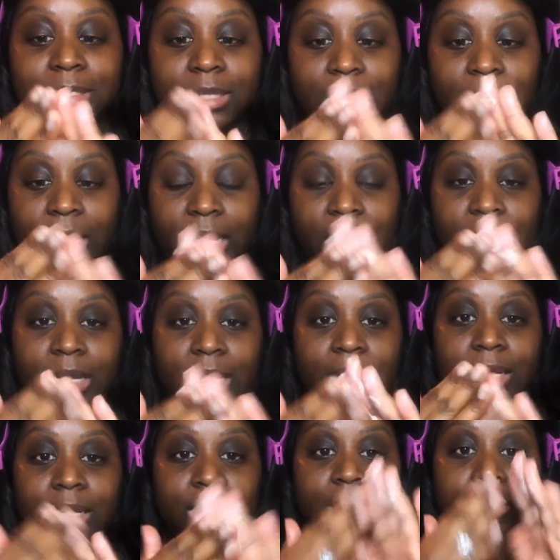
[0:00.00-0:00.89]

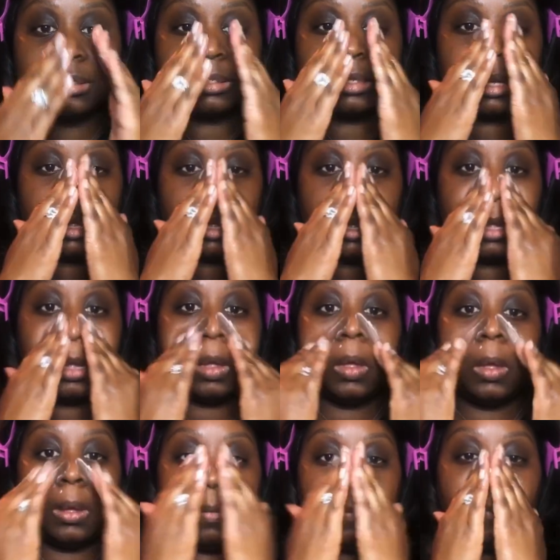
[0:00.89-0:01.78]
and,
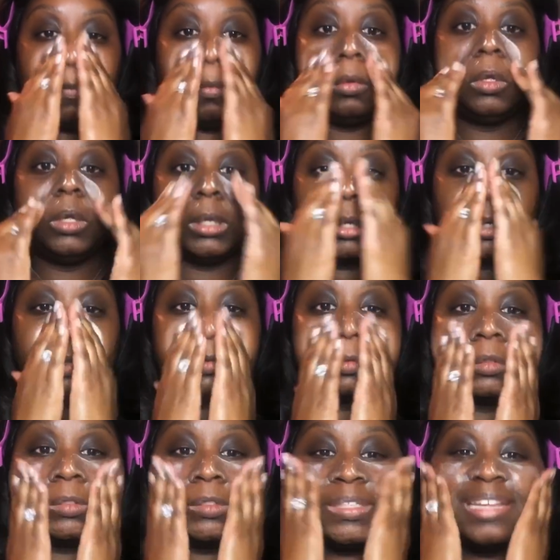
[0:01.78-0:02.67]

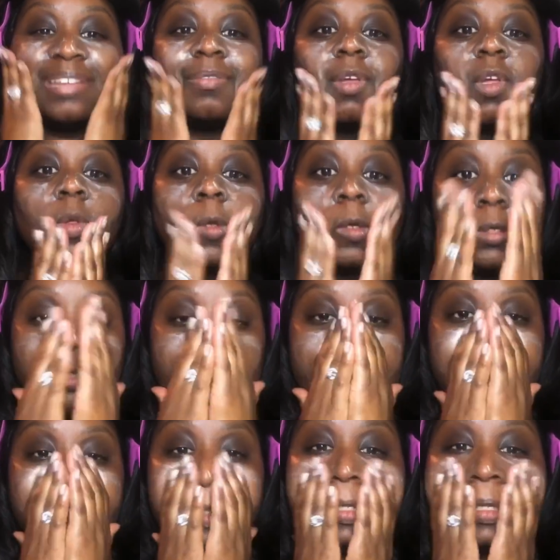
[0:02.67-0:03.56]
just giving your
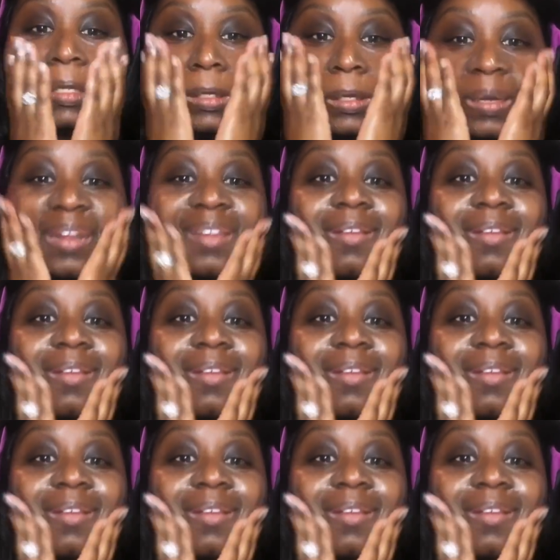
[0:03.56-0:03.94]
skin